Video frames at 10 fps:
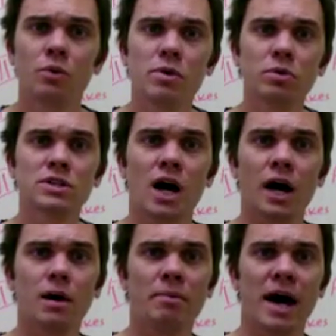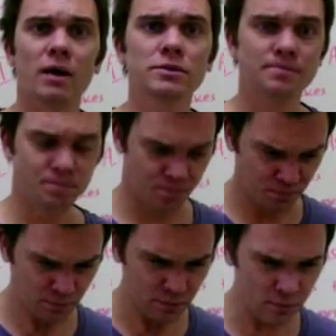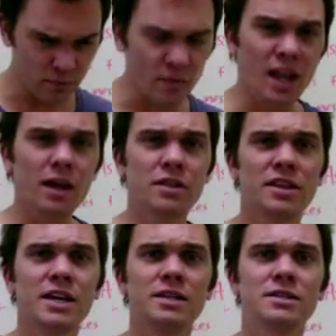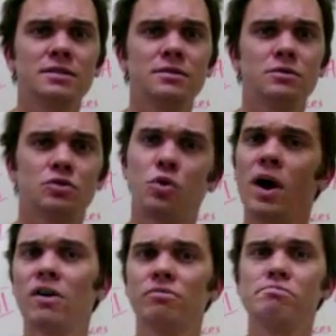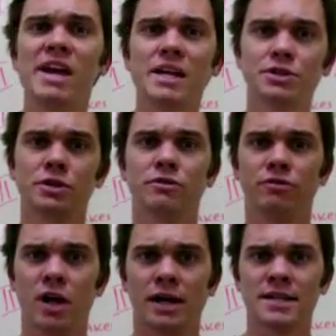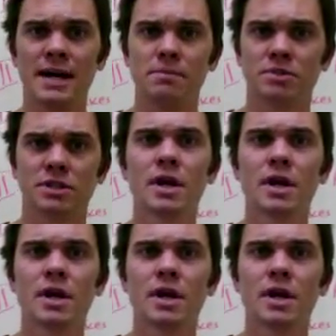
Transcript: we will talk about the 12 major flaw types,